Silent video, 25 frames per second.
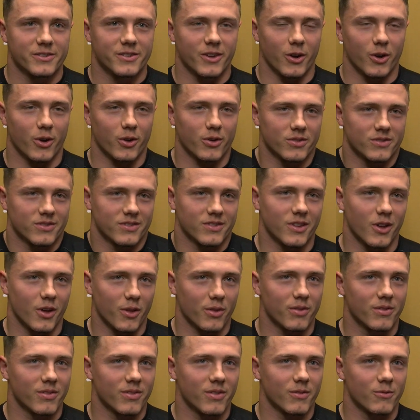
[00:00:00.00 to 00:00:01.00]
I'll
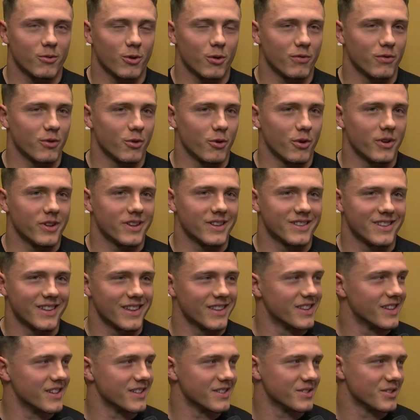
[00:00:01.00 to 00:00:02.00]
review it
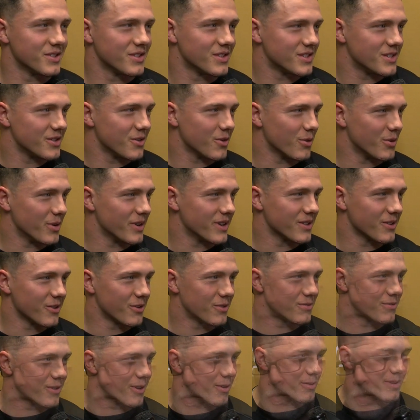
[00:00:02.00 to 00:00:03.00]
and then see what we can
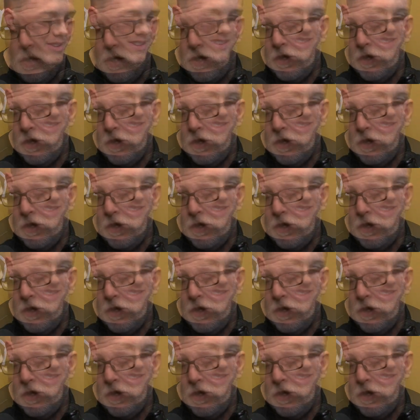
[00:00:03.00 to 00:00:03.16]
learn from it.